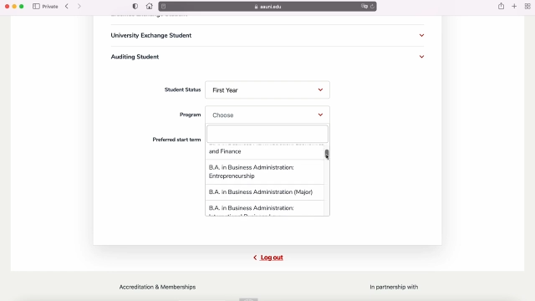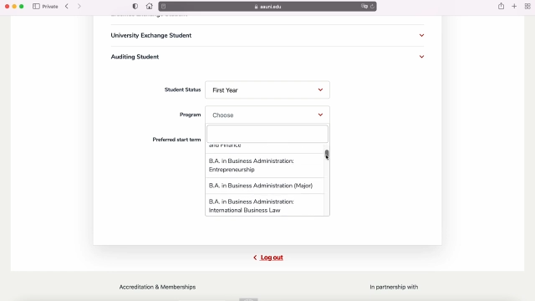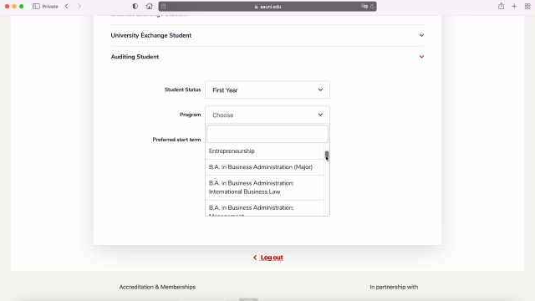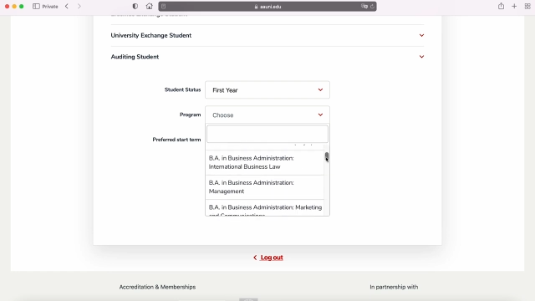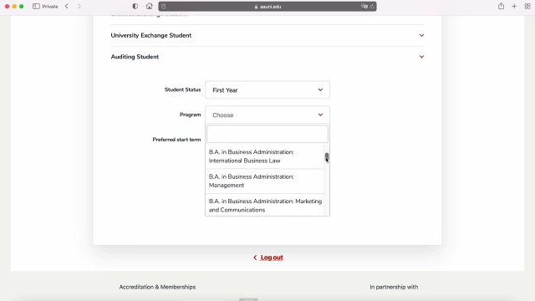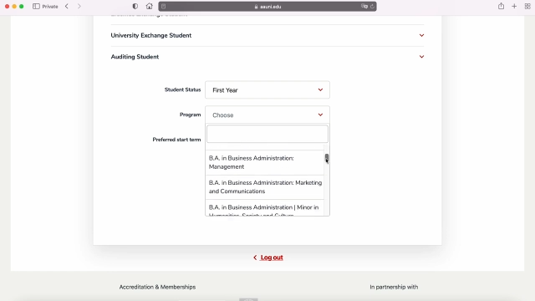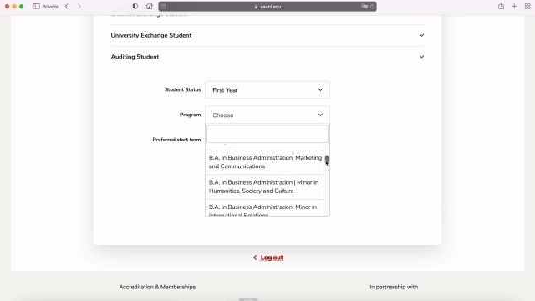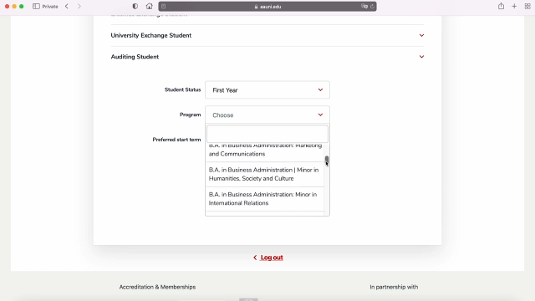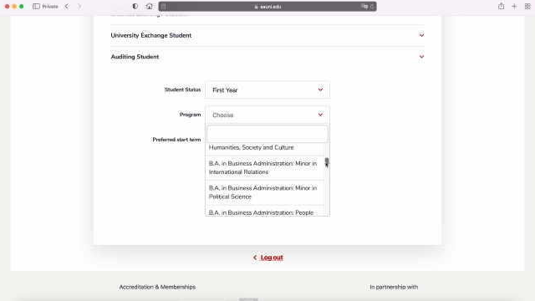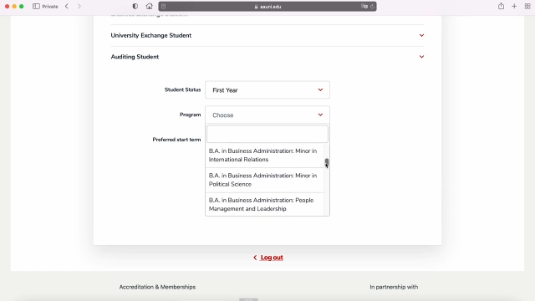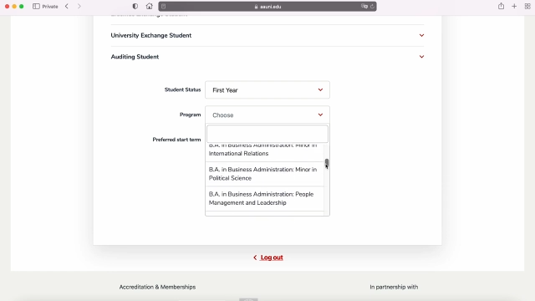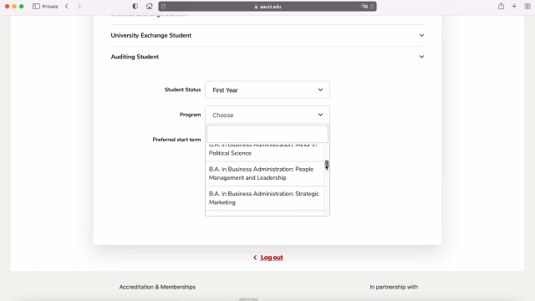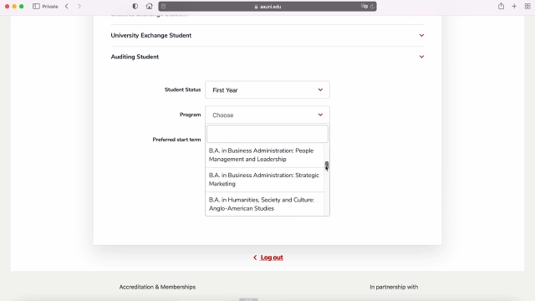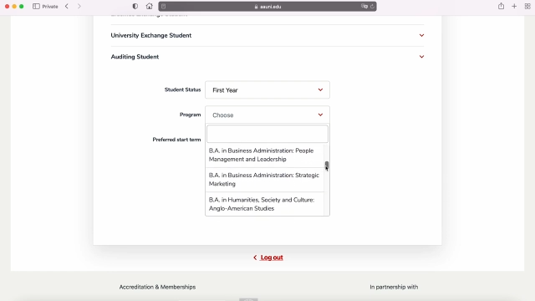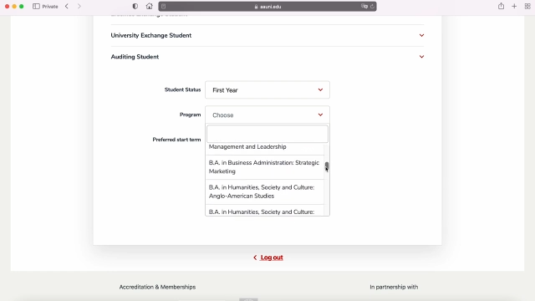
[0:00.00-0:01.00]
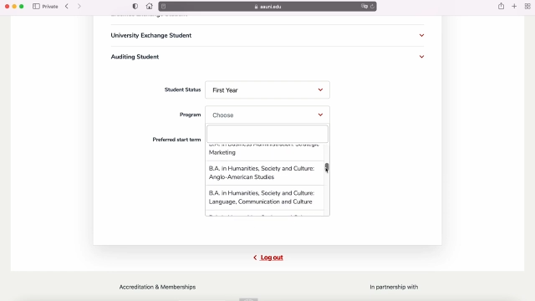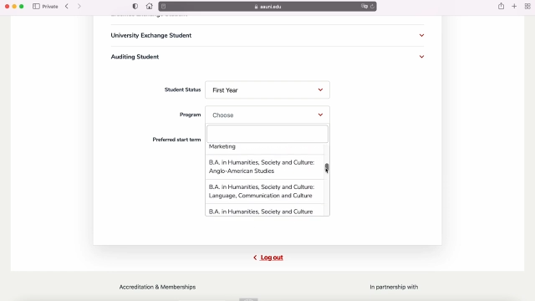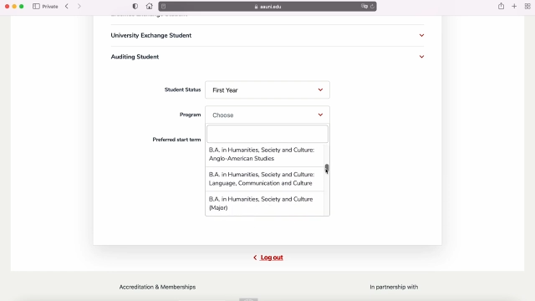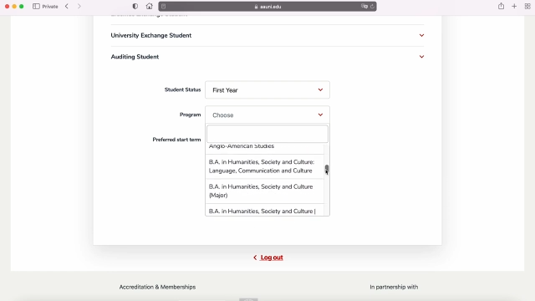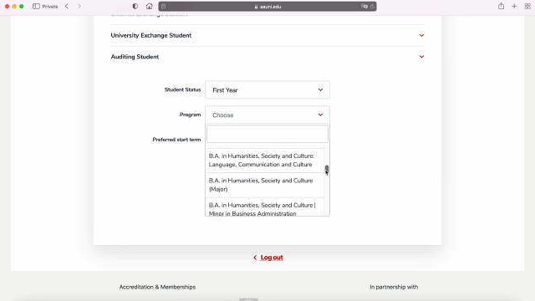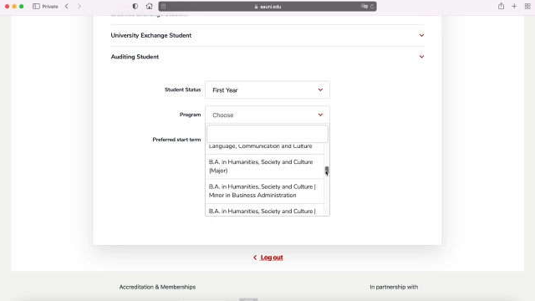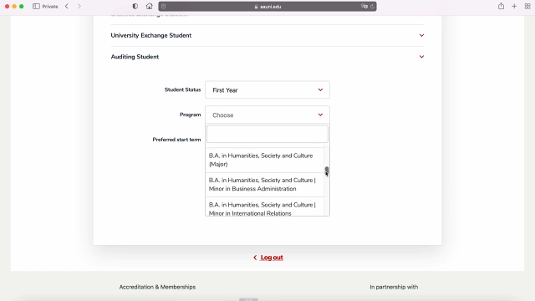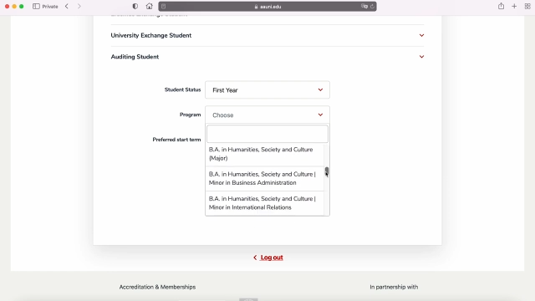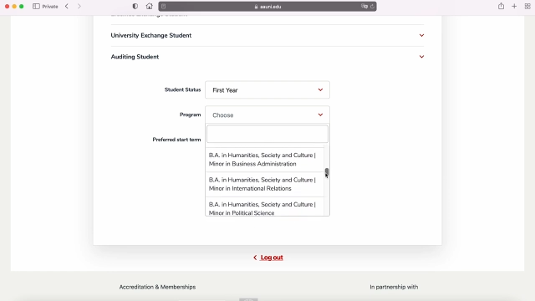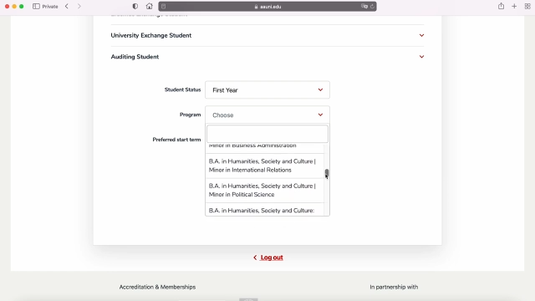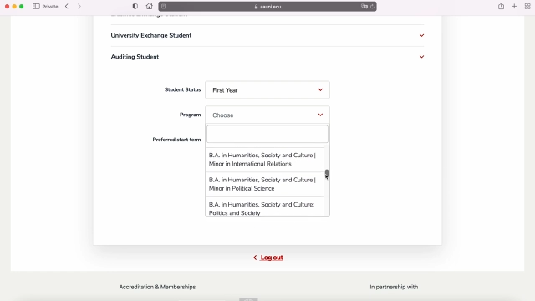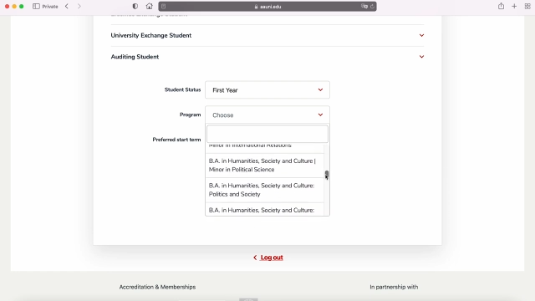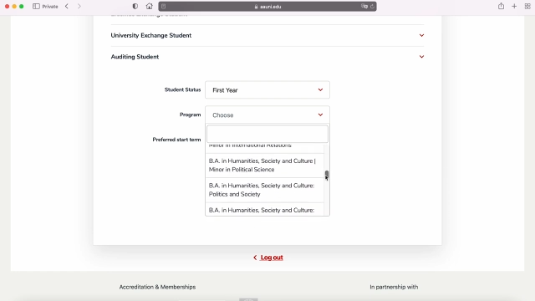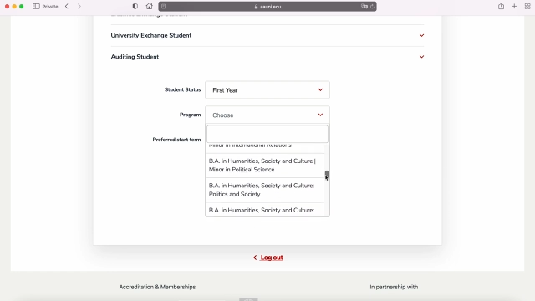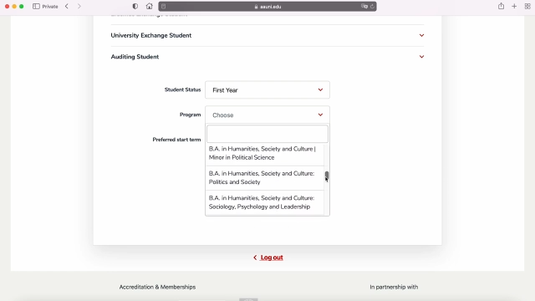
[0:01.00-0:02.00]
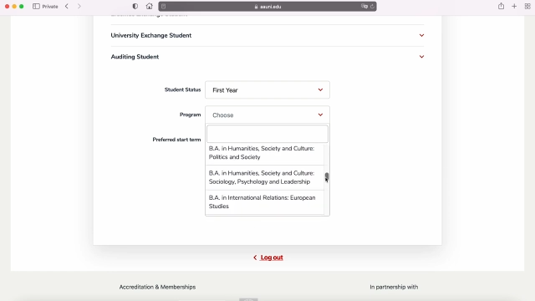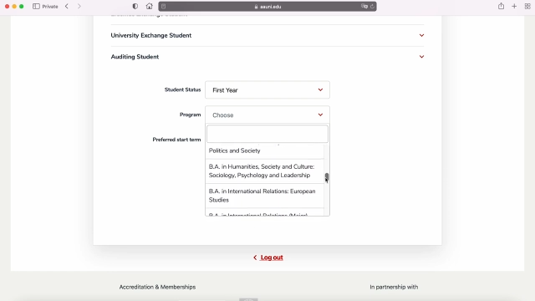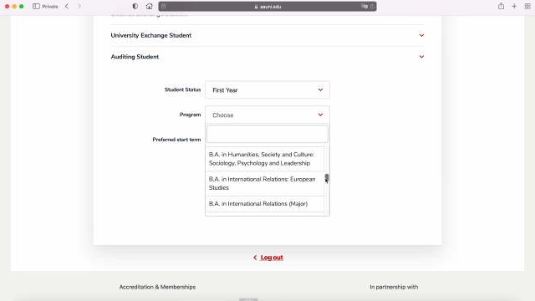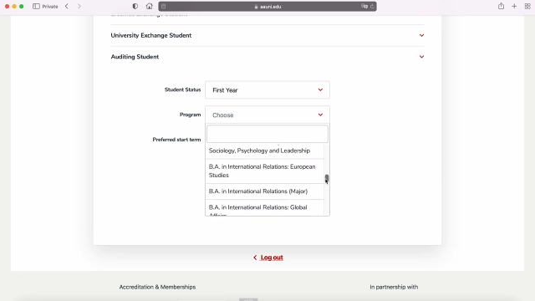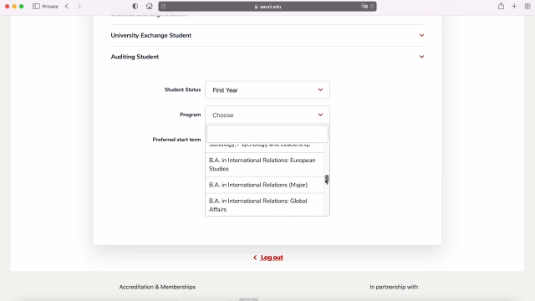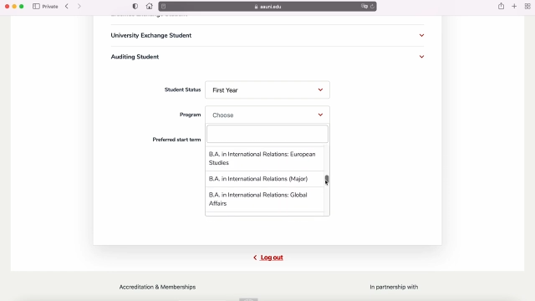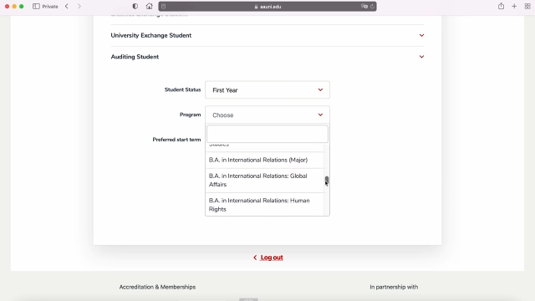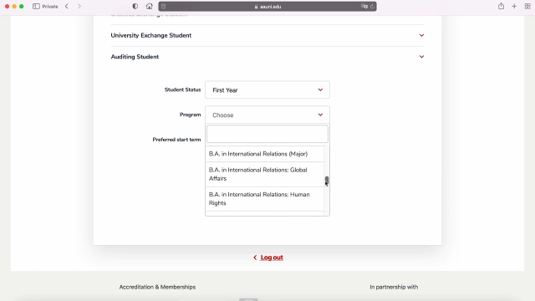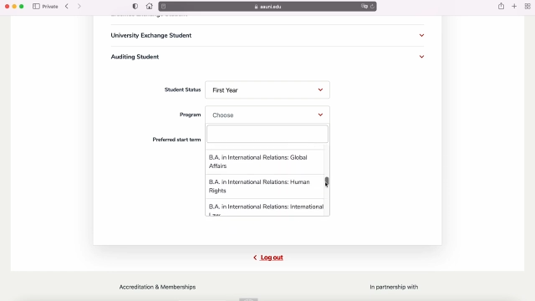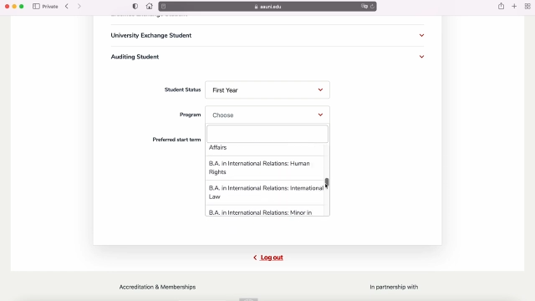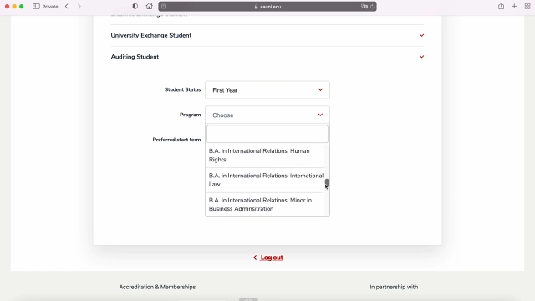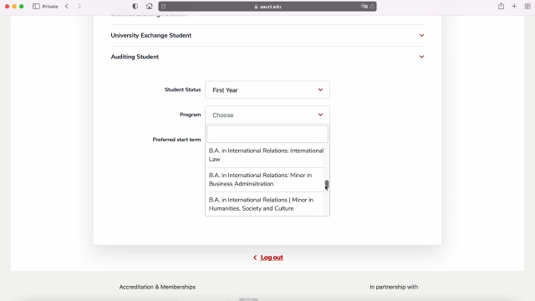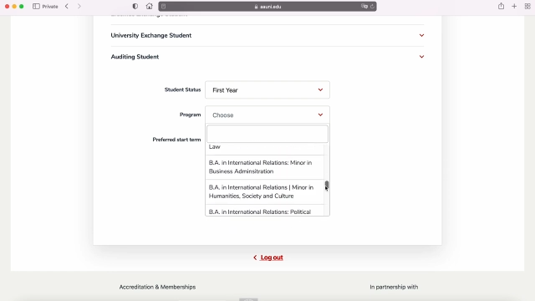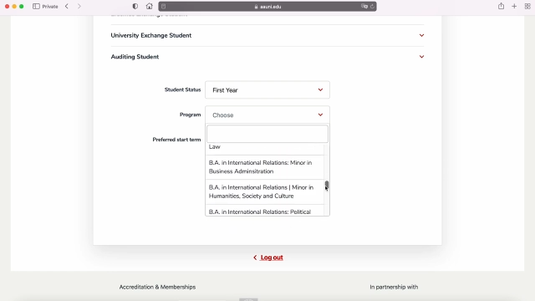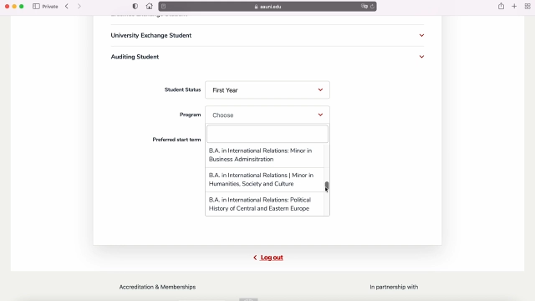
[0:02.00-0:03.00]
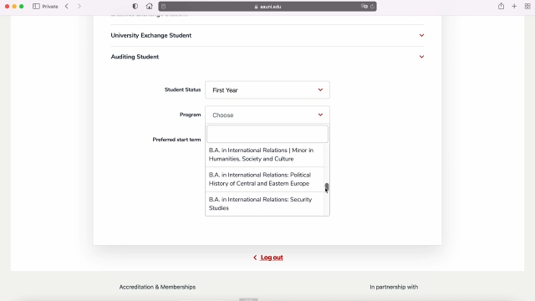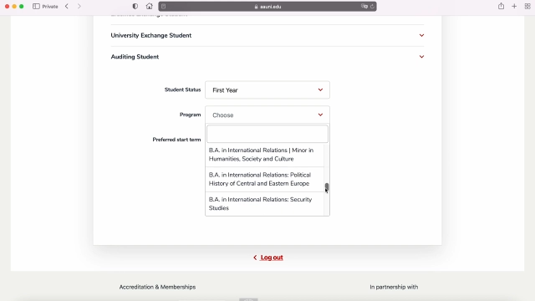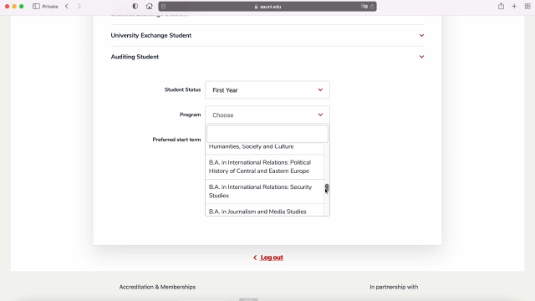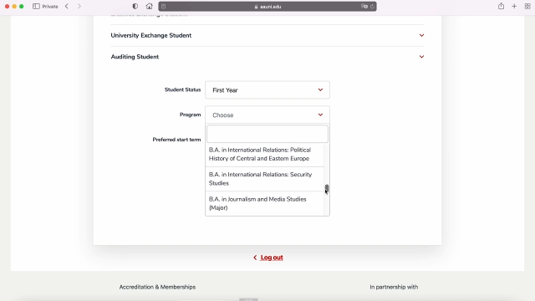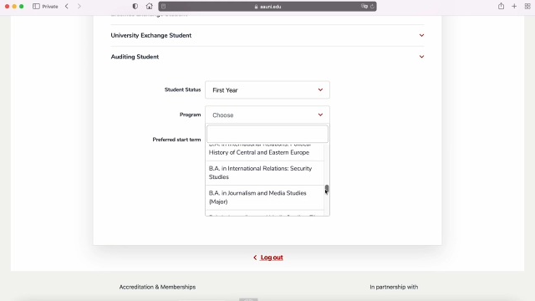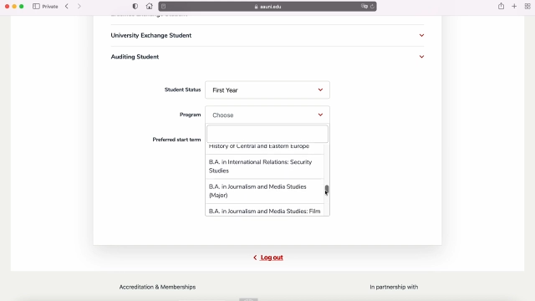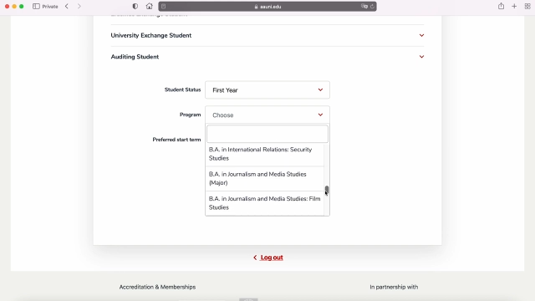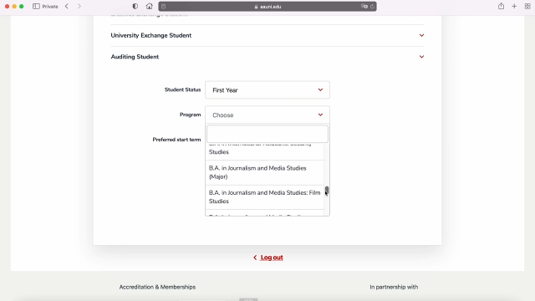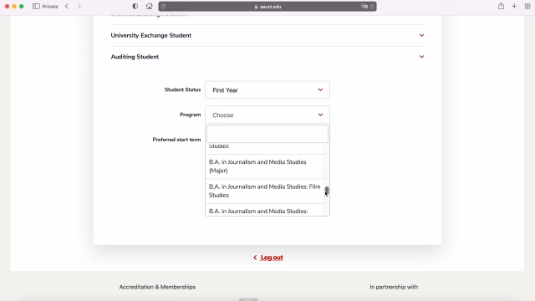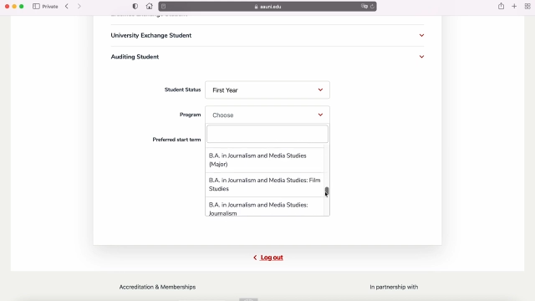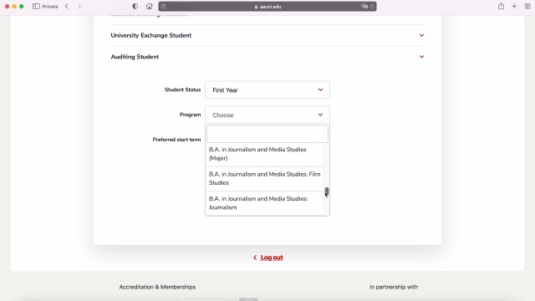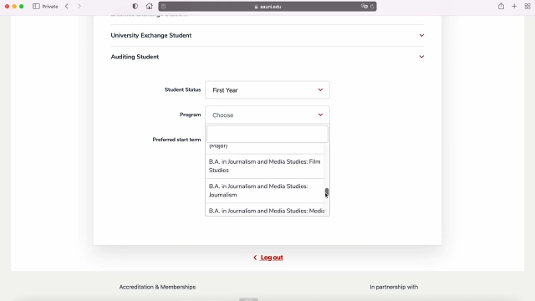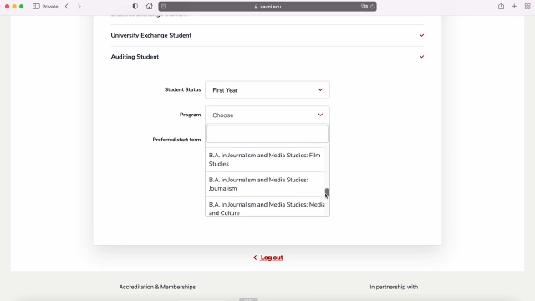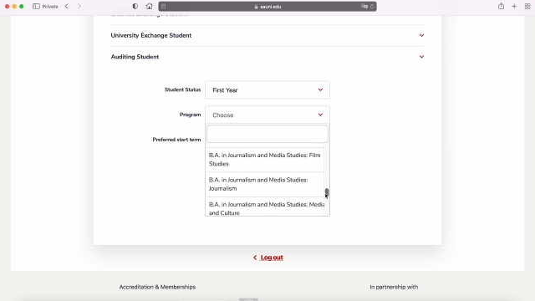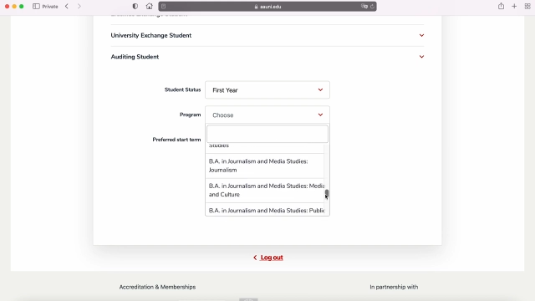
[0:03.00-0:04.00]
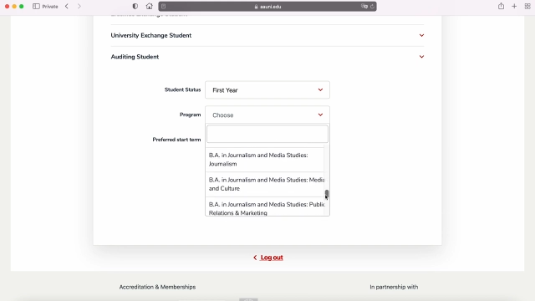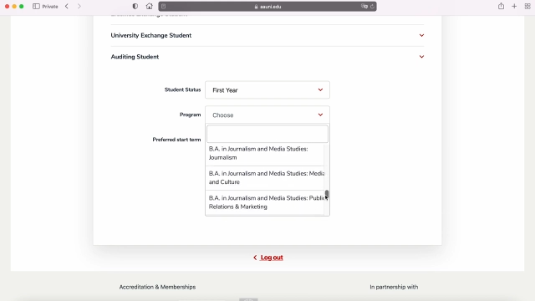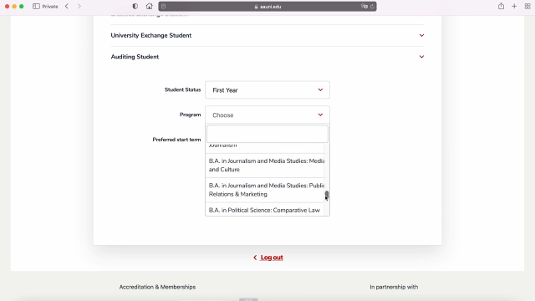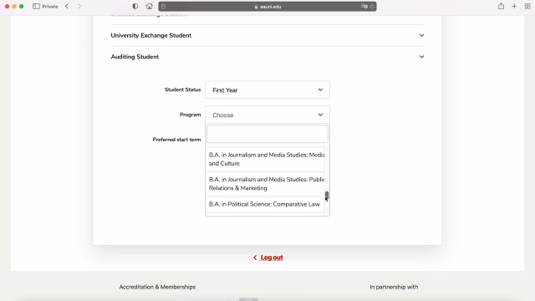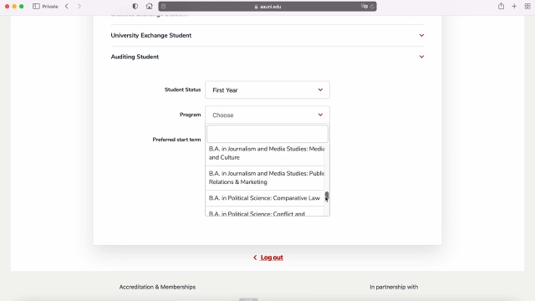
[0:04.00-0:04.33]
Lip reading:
(no speaker visible)